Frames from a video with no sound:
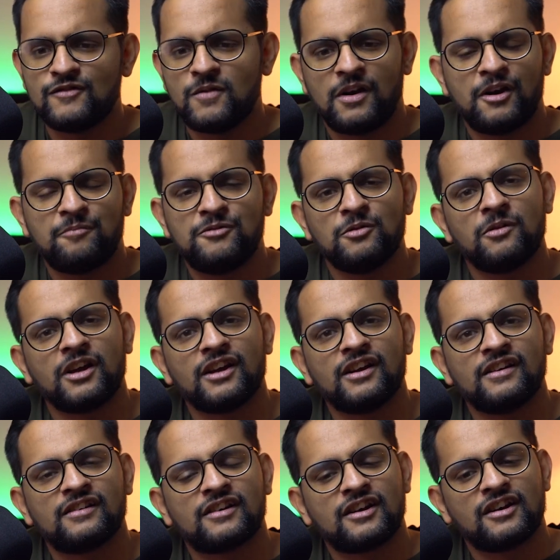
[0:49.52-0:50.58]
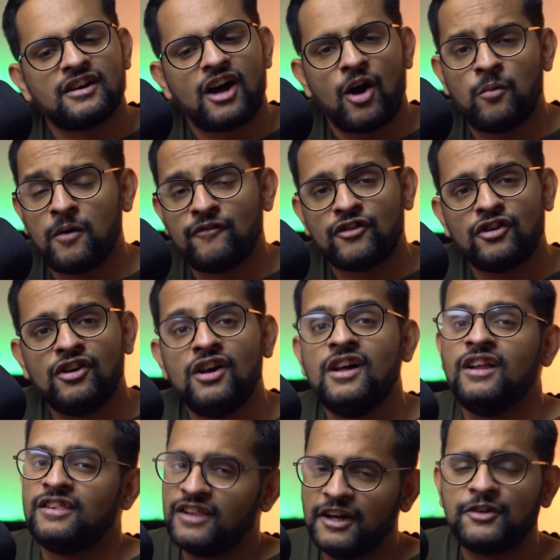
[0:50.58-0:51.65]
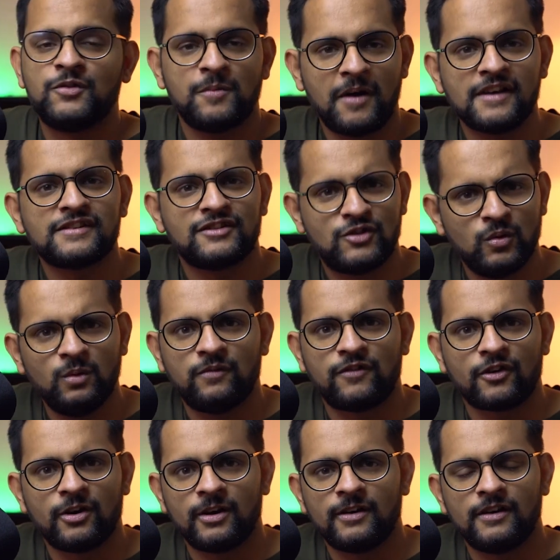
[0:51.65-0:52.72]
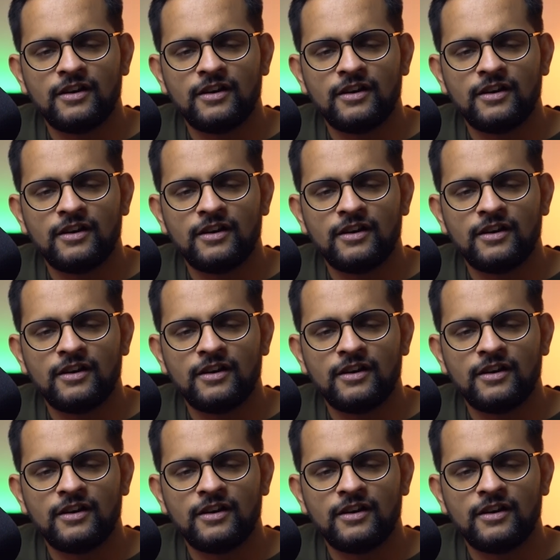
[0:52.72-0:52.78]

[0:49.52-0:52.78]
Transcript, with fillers: you end up doing it. However, Lightroom has a tool for it.